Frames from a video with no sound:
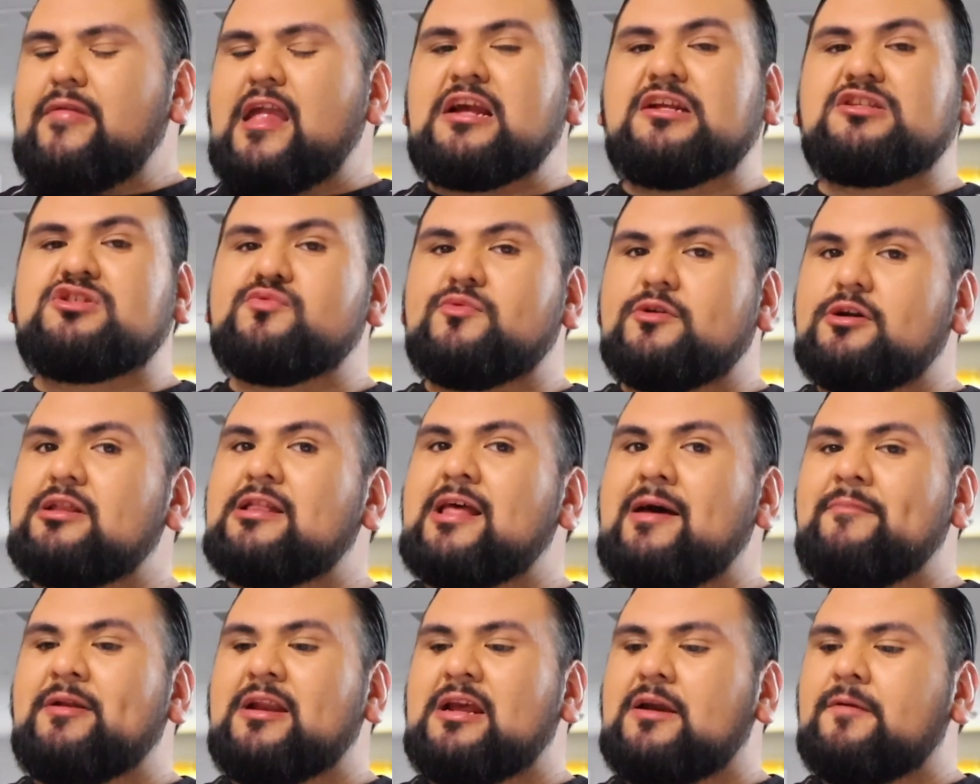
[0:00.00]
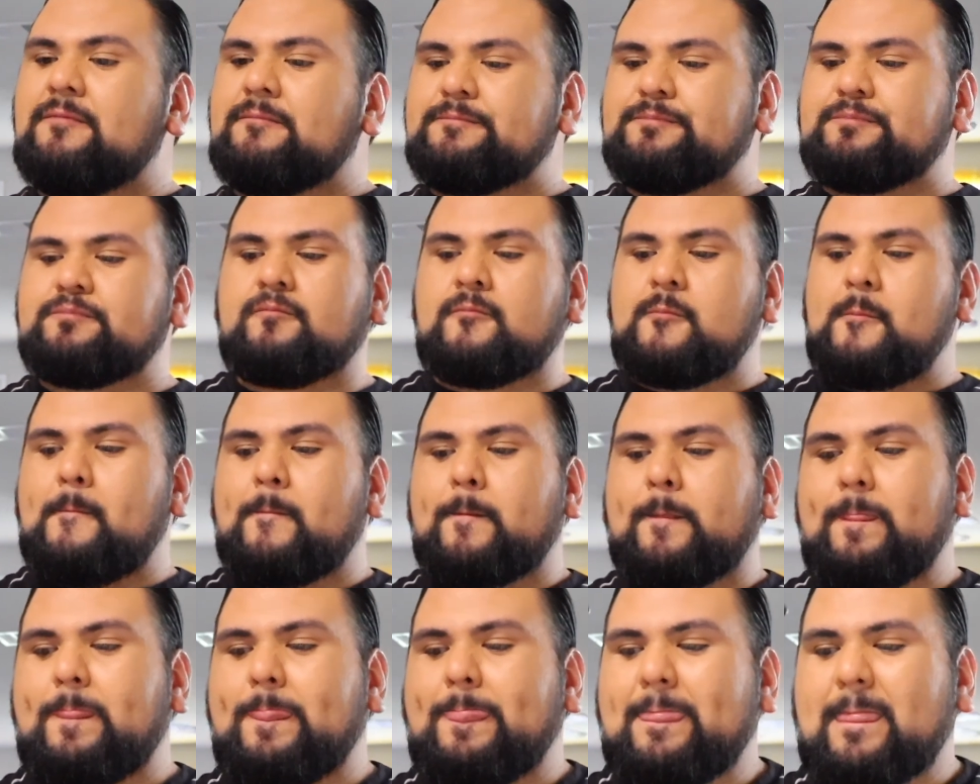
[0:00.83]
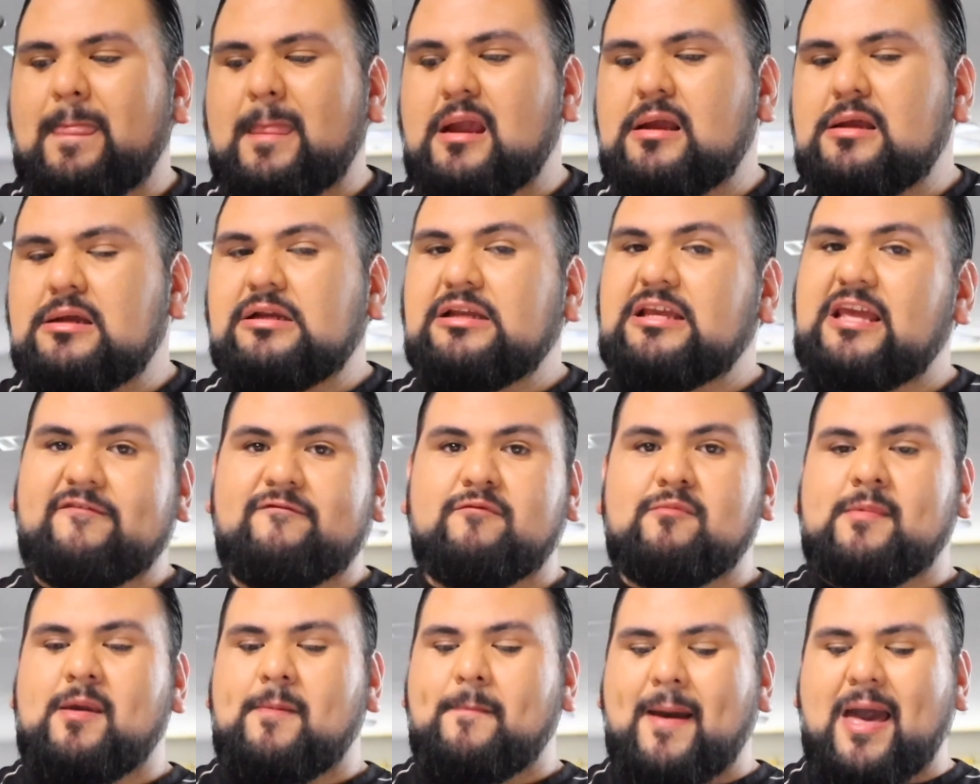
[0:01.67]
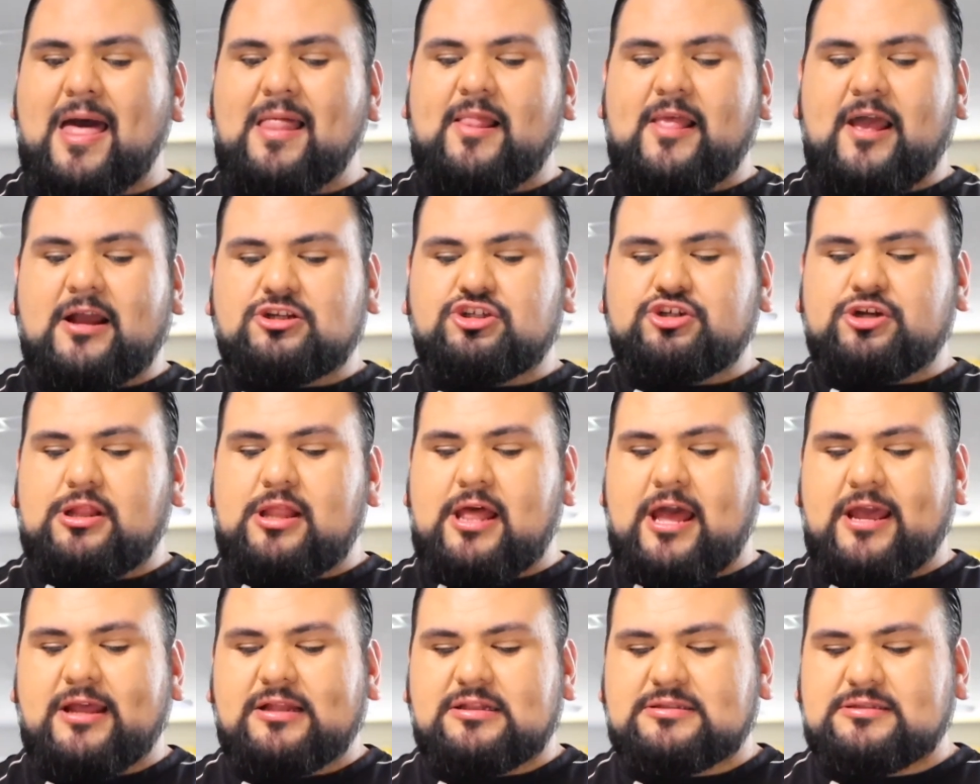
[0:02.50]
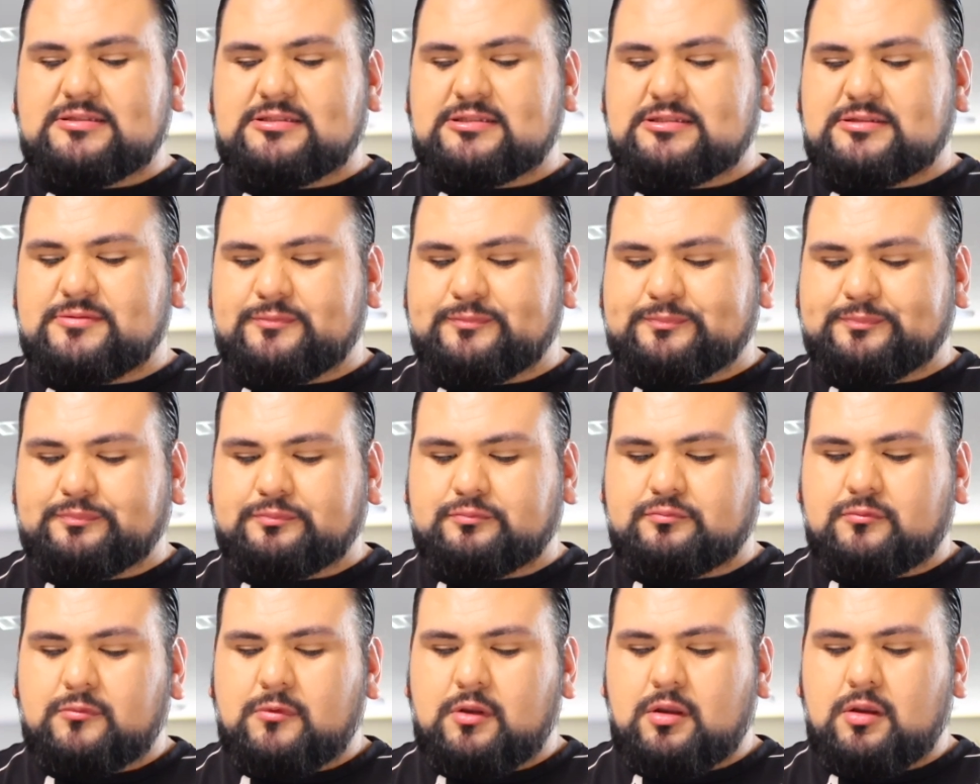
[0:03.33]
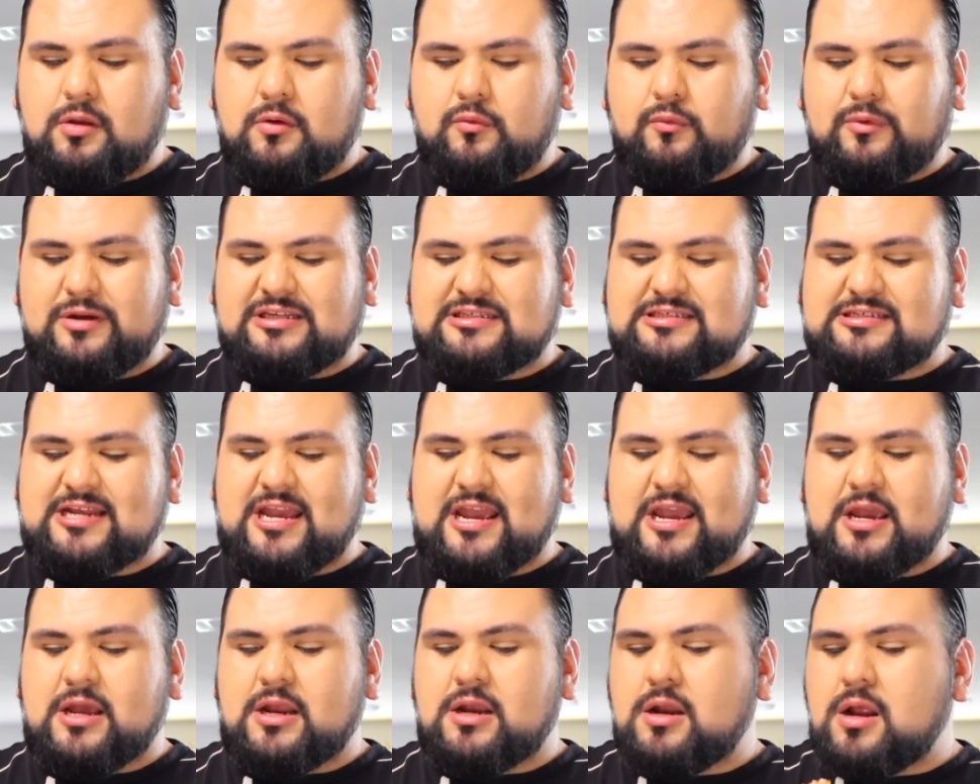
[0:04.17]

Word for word: It's real lemony. Giving me my electrolytes. We stand.